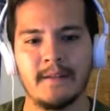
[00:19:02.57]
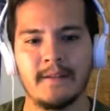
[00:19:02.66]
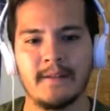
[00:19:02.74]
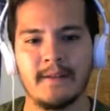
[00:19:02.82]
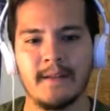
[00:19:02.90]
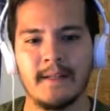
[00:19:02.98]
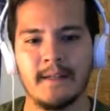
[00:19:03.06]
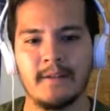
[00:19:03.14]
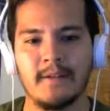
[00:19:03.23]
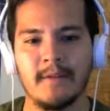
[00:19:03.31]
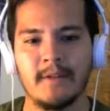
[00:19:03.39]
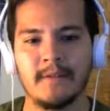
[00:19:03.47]
turn, attack
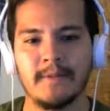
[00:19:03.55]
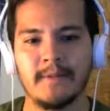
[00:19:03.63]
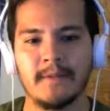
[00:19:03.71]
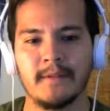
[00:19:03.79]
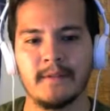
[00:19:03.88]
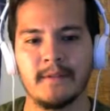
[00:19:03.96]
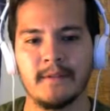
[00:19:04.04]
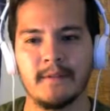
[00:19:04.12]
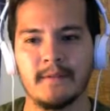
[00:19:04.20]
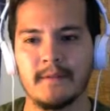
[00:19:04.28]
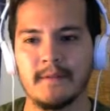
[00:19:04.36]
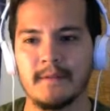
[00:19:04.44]
all monster opponents from the least
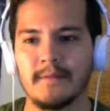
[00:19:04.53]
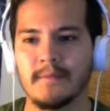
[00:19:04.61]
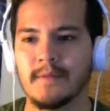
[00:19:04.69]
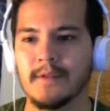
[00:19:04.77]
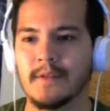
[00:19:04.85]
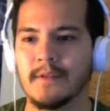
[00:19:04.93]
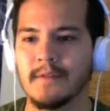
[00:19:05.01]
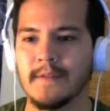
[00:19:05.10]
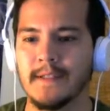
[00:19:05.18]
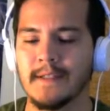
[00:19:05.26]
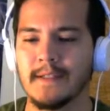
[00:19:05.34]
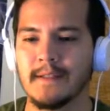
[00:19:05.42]
one.
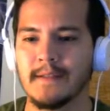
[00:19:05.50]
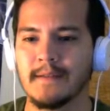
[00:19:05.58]
Perfect.